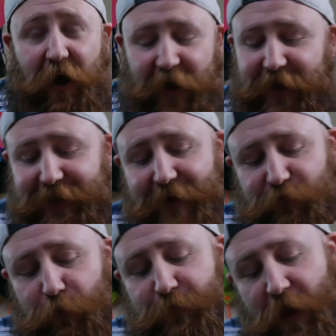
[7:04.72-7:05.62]
higher
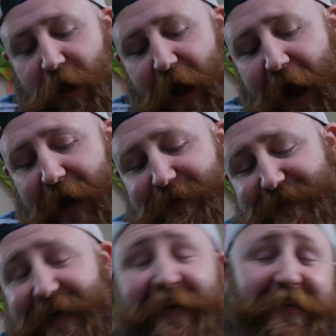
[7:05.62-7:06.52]
level? And
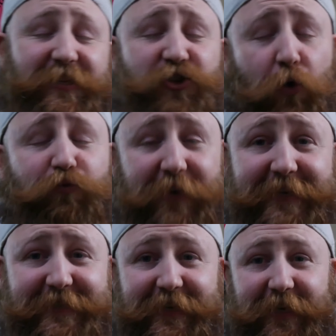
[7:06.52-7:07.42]
there's no
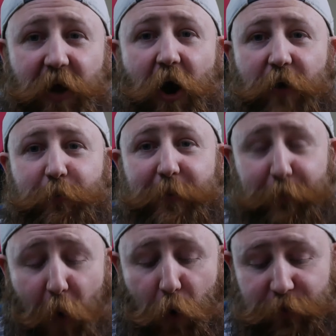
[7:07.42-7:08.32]
reason it can't be
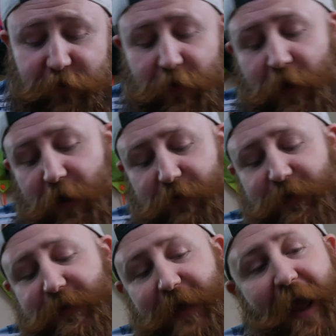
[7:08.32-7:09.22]
both.
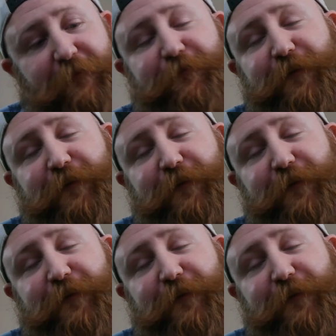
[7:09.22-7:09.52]
The F